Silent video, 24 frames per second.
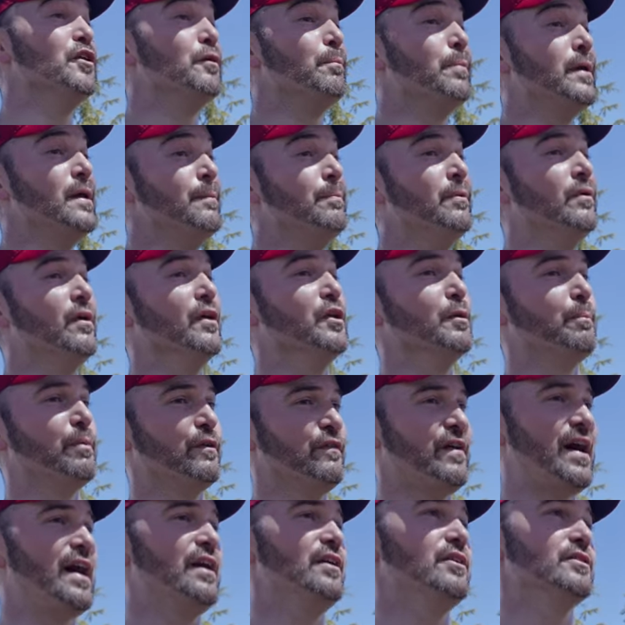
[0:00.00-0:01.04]
other people, other
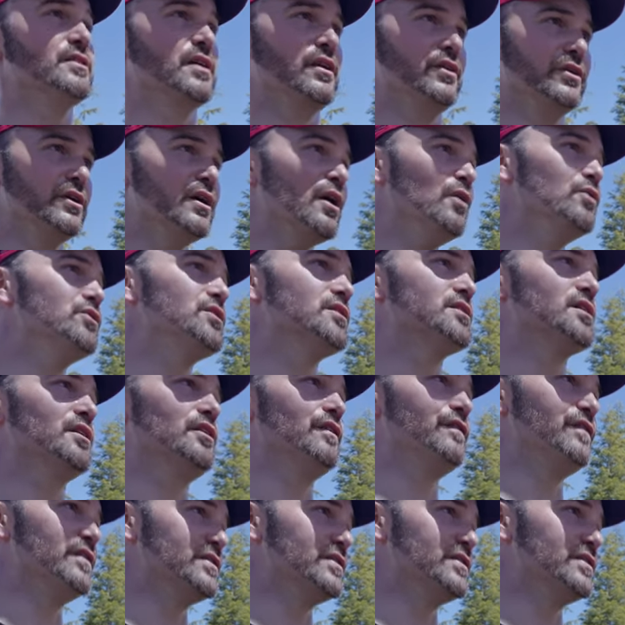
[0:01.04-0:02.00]
providers, other coaches, other